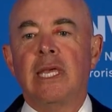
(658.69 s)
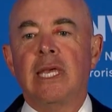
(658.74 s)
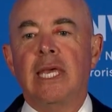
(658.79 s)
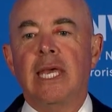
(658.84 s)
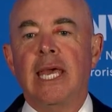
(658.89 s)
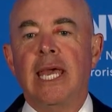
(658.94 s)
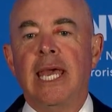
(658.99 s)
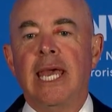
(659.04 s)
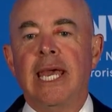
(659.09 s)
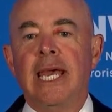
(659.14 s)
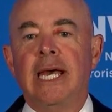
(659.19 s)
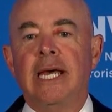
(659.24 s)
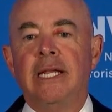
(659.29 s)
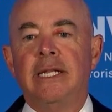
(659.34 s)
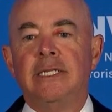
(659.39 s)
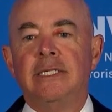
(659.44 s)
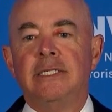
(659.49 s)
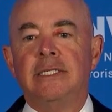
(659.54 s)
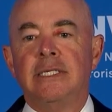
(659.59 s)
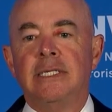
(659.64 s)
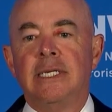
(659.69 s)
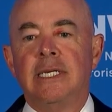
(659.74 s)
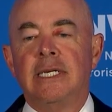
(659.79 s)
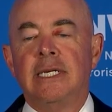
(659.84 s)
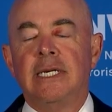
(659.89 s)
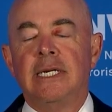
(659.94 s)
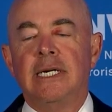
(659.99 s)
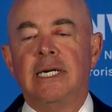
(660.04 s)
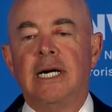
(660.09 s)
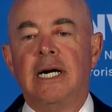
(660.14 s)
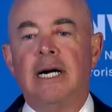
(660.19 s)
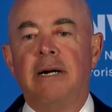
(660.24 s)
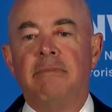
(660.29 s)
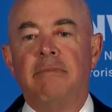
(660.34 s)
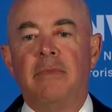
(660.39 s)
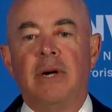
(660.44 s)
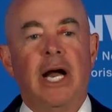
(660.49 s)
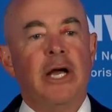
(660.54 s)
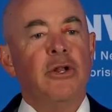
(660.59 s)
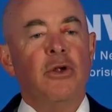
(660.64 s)
And
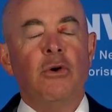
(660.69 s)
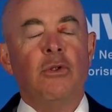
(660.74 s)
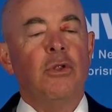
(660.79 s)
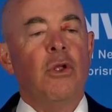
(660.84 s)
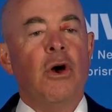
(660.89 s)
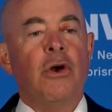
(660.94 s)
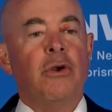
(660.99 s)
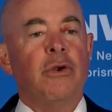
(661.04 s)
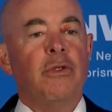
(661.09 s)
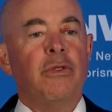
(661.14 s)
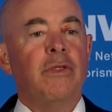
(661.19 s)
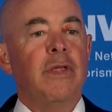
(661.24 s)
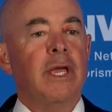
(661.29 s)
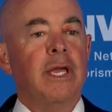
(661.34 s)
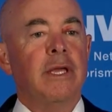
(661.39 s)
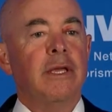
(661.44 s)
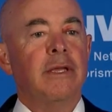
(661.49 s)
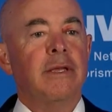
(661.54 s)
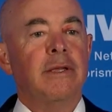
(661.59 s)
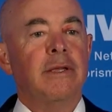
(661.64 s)
I no longer think